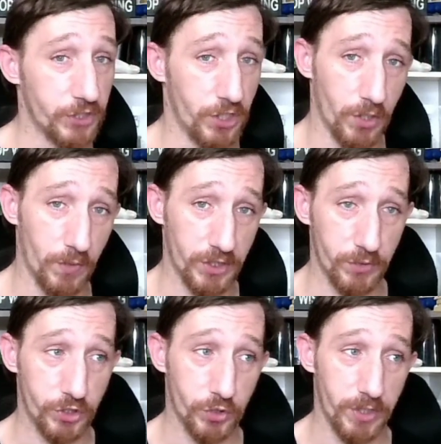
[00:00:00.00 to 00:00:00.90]
so you're going
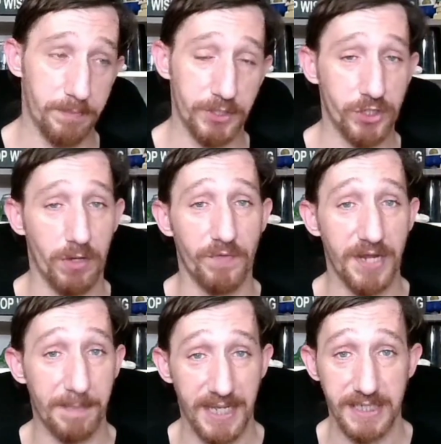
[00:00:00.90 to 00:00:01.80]
to enjoy it, but you're
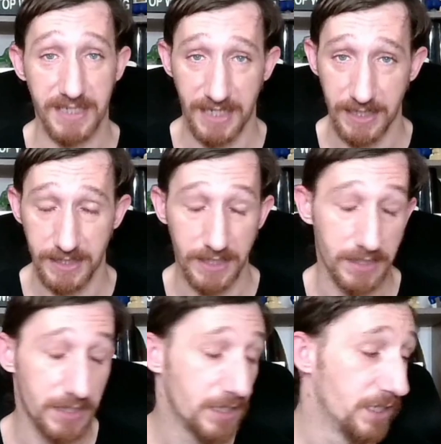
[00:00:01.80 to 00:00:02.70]
already biased against it.